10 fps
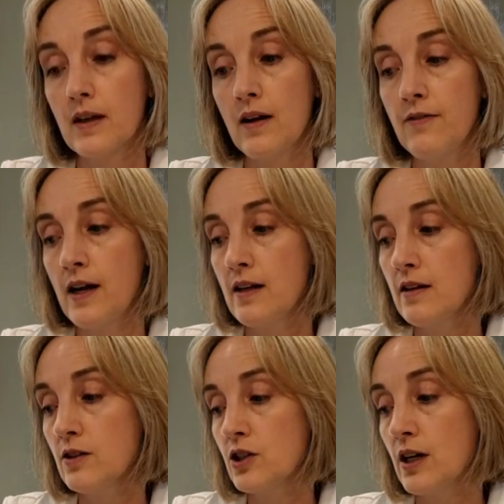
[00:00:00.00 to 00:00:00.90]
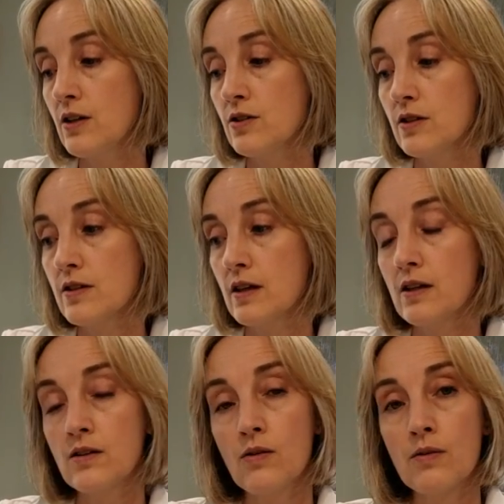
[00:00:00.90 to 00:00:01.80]
if anything changes
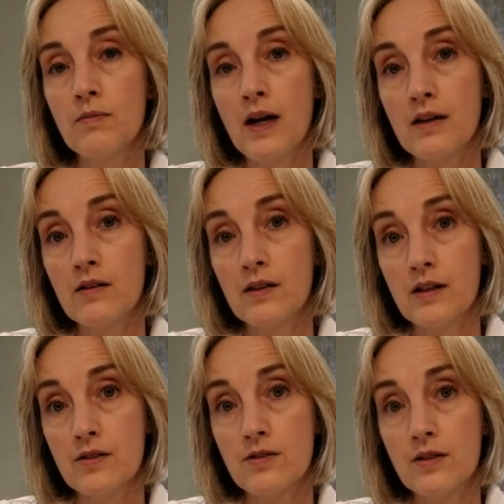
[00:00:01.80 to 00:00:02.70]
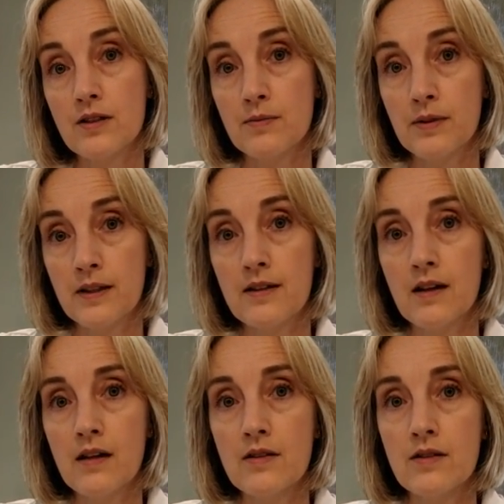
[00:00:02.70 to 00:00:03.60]
in your medical history, to please
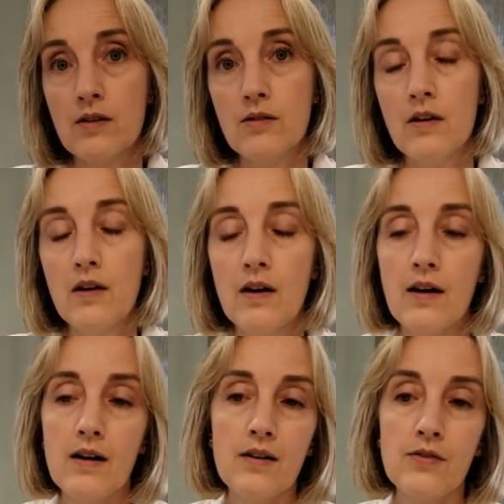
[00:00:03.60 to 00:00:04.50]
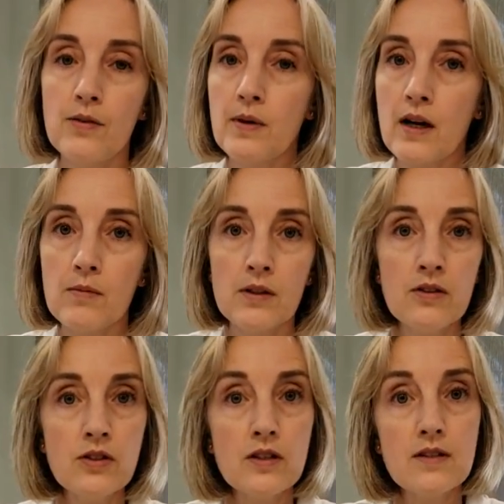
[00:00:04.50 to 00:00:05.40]
let us know. If you become
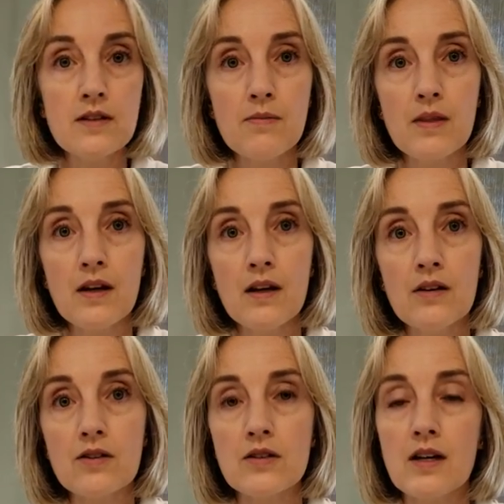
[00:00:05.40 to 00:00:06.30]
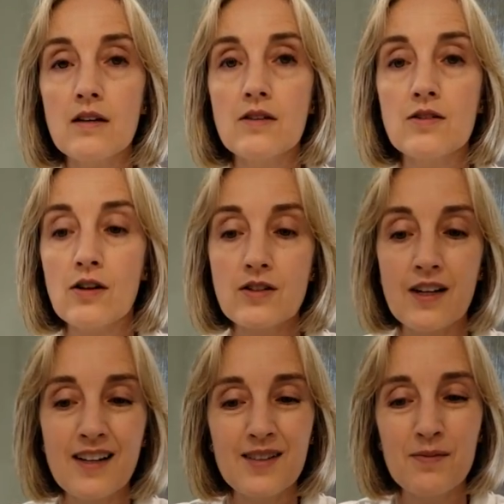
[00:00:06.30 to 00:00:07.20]
allergic to something or start
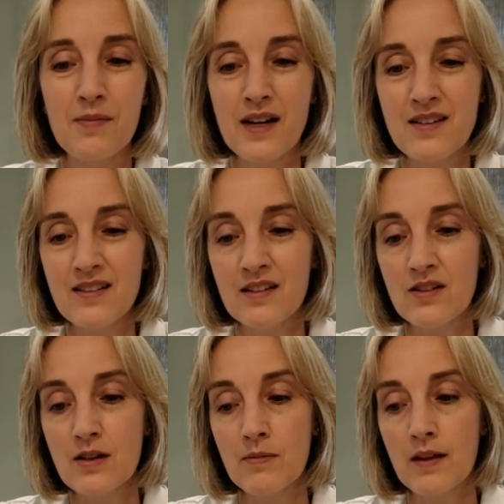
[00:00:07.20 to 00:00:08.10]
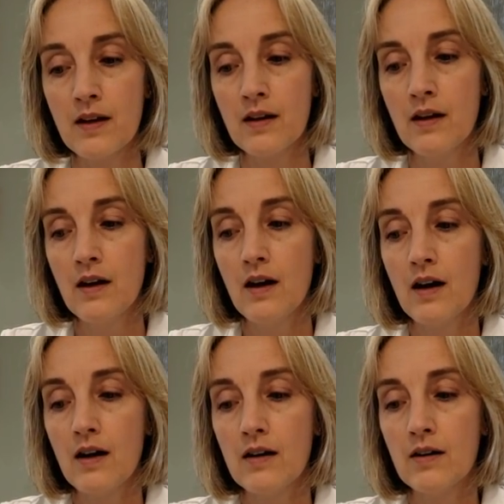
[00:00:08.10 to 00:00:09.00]
taking some medicine or something,
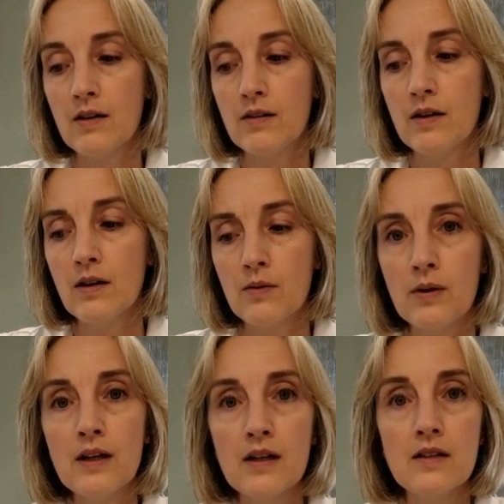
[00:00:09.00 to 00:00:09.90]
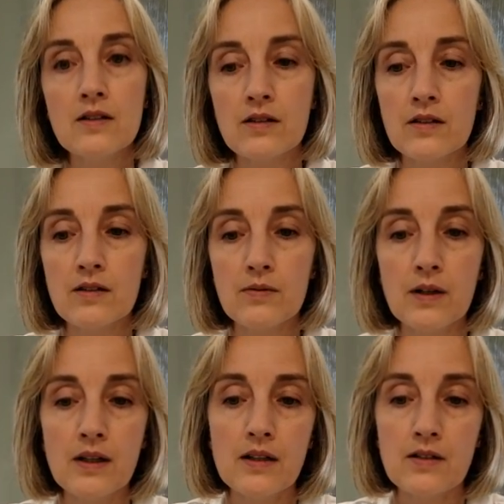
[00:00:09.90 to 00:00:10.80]
we need
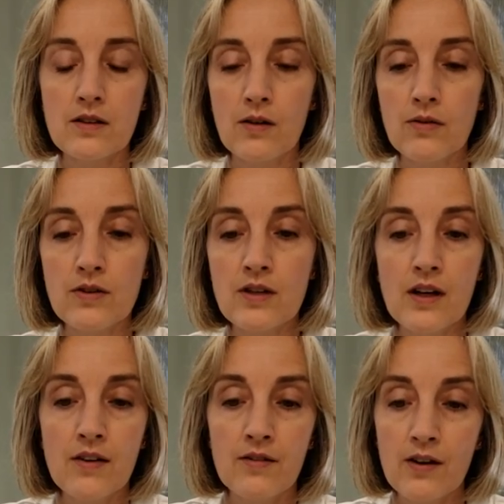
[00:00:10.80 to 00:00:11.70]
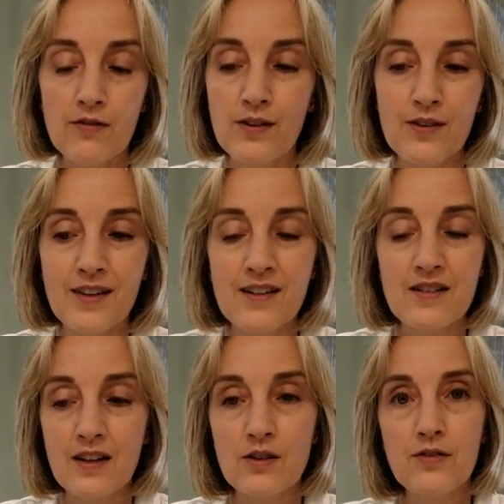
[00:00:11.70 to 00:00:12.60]
to know. There's very few things
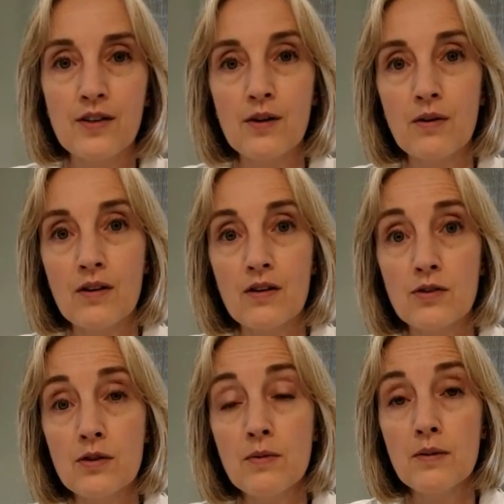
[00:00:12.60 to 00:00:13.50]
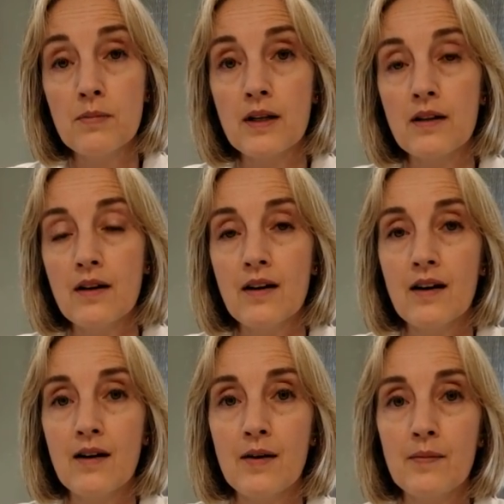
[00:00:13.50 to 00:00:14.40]
that interfere with our treatment, but
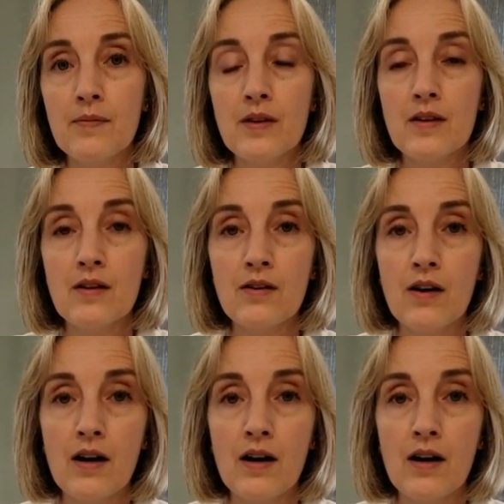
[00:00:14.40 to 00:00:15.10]
they're